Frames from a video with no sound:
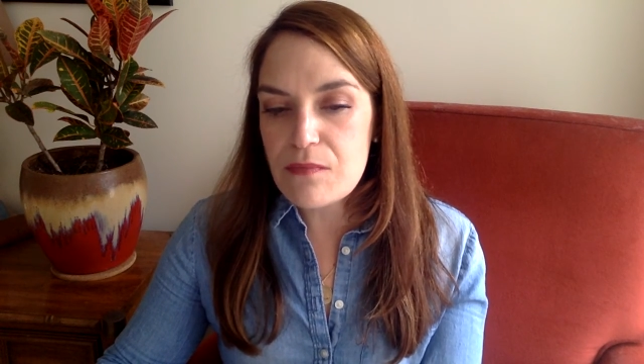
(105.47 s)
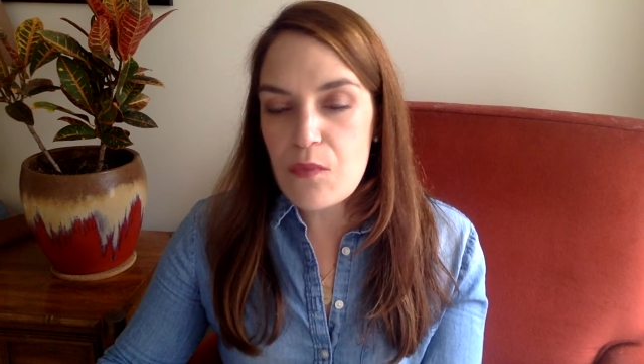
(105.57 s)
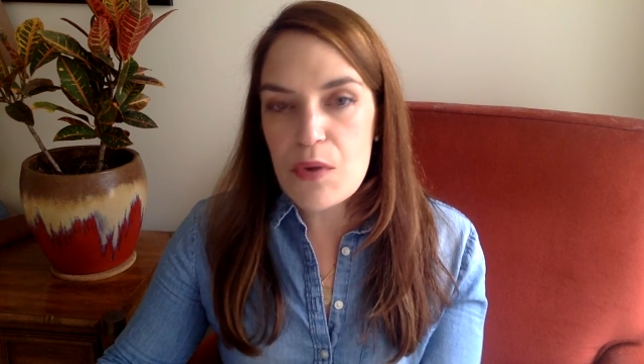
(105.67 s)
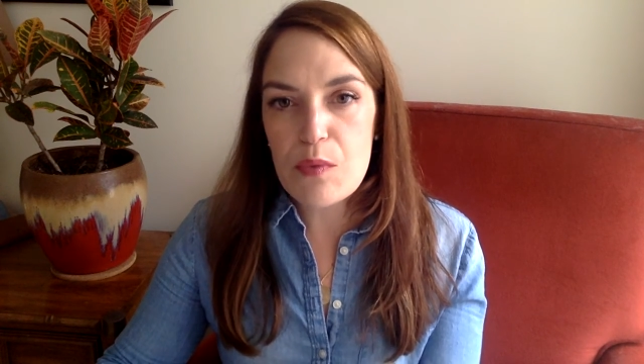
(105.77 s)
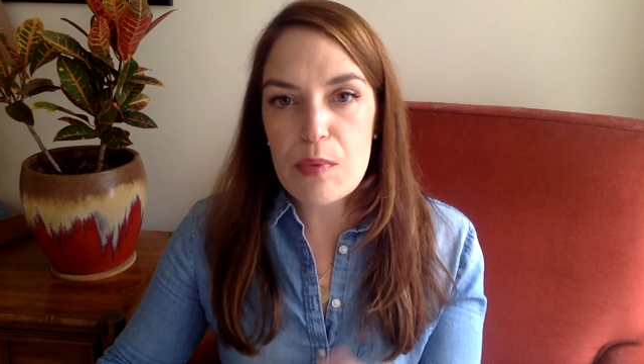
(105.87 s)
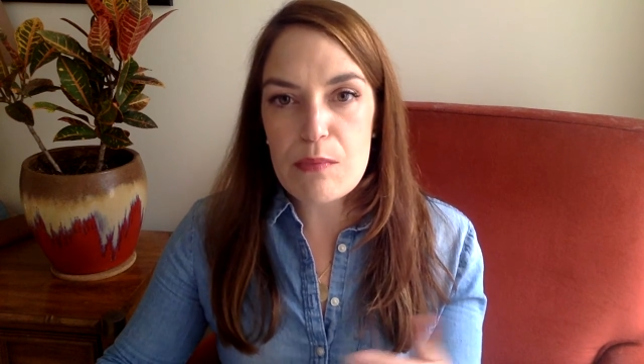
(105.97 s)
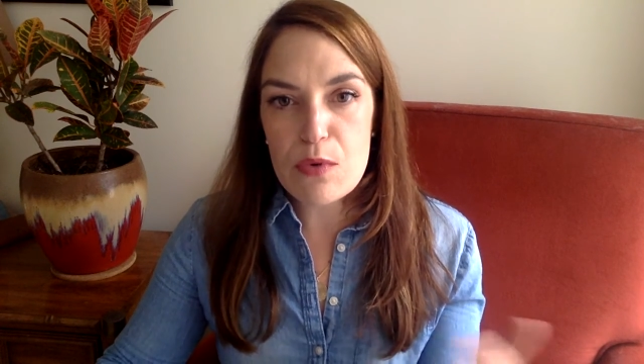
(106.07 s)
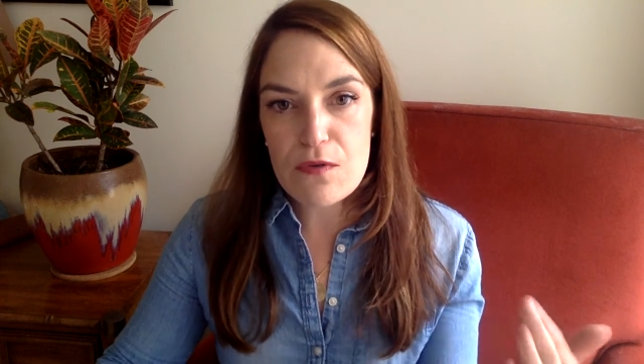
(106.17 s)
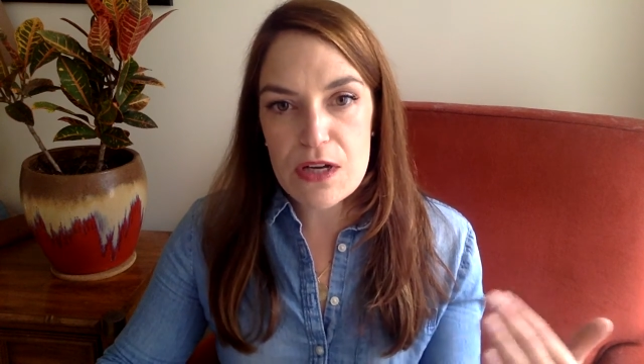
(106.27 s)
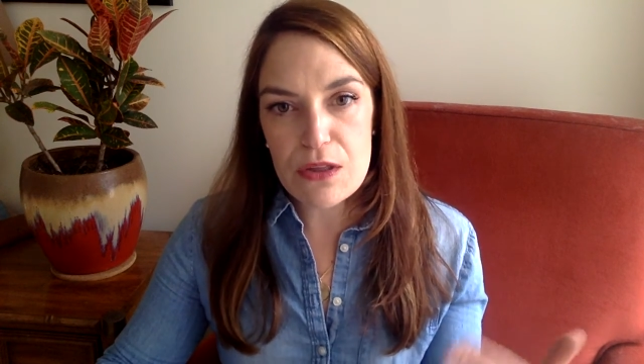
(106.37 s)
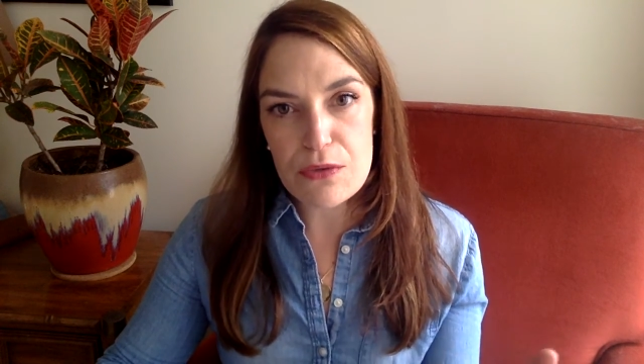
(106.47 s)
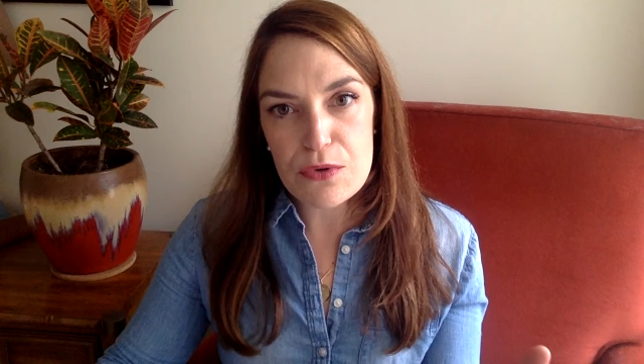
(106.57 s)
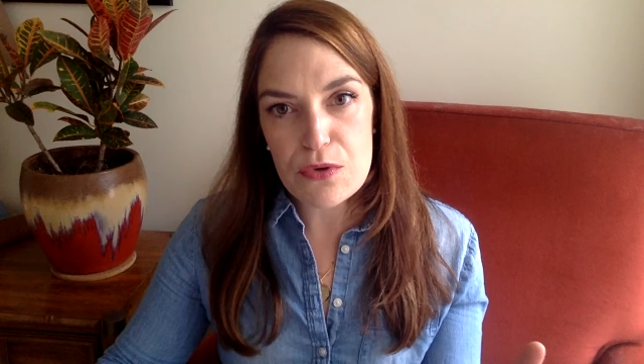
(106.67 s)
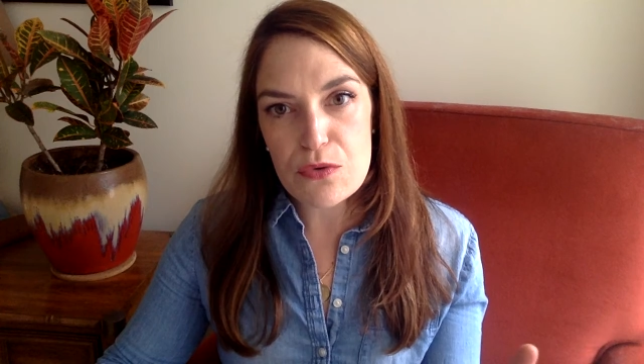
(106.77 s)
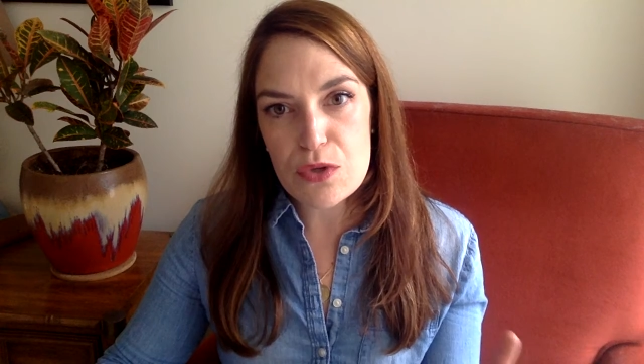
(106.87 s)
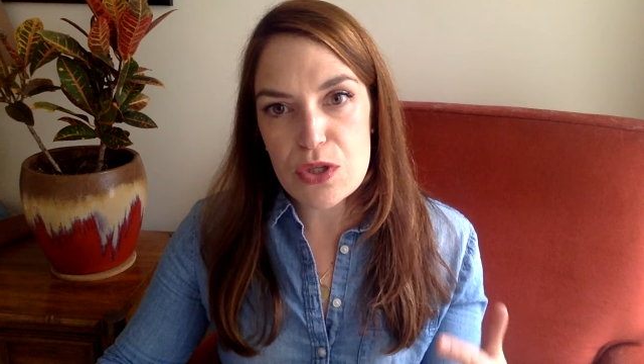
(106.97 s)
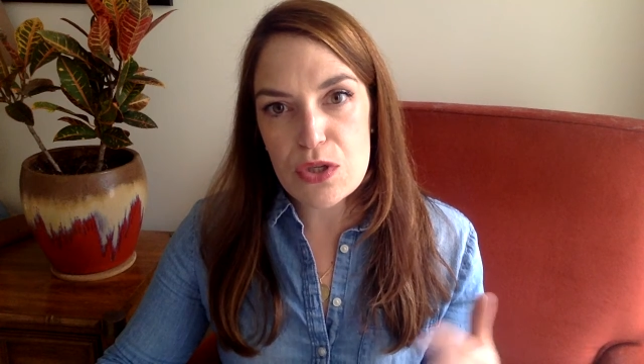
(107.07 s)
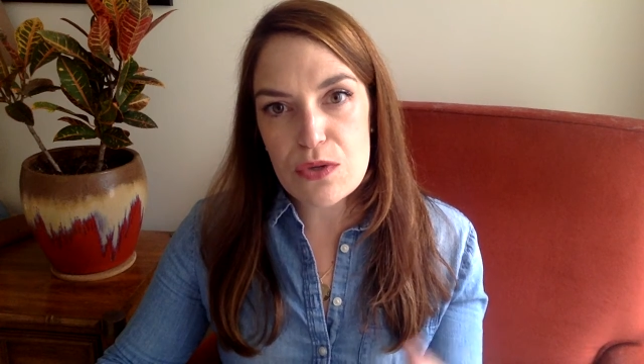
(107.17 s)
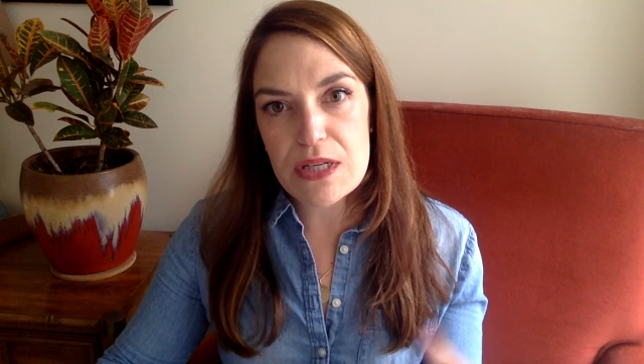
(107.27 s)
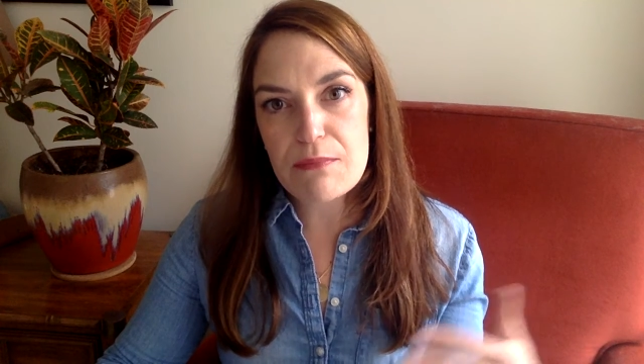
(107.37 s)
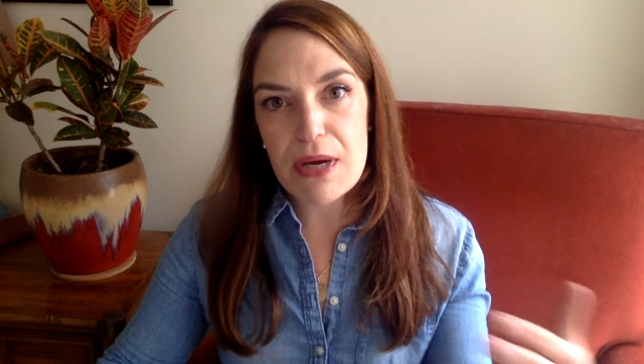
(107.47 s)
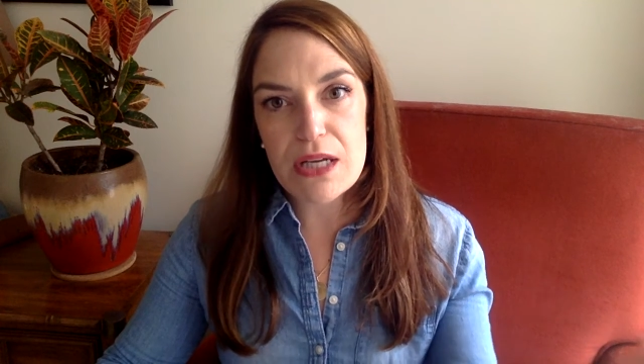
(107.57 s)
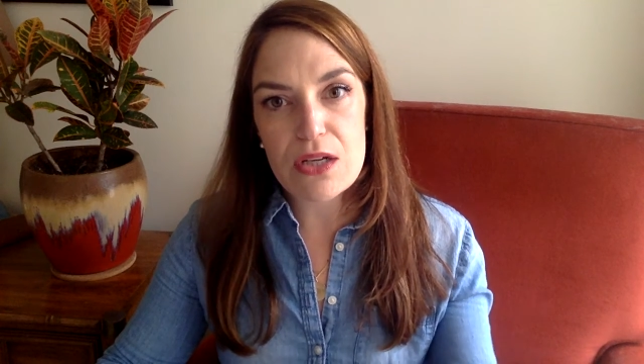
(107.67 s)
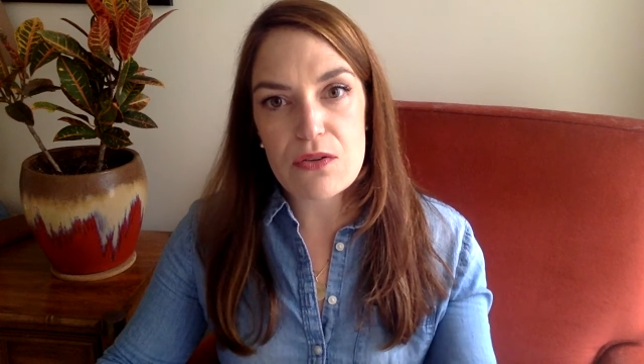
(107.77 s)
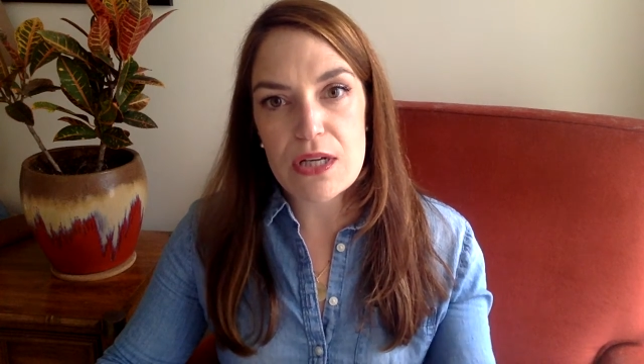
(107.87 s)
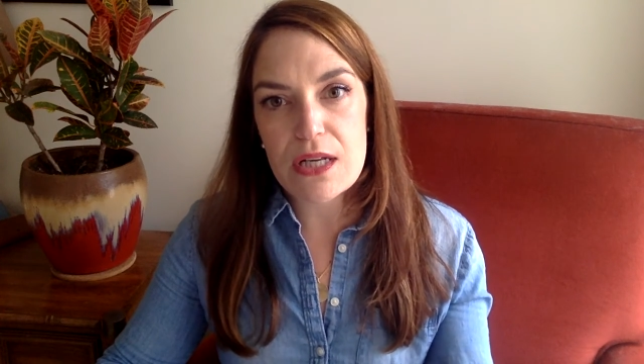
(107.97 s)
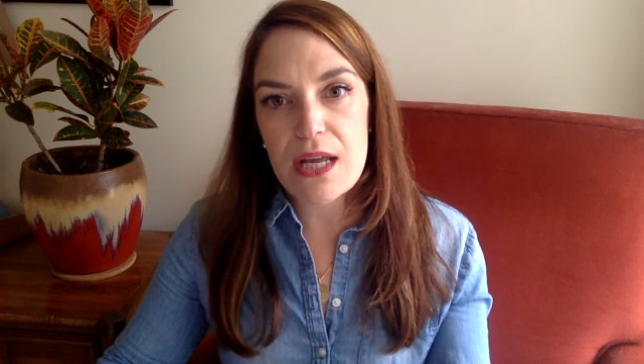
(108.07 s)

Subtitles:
we will be moving through unit by unit,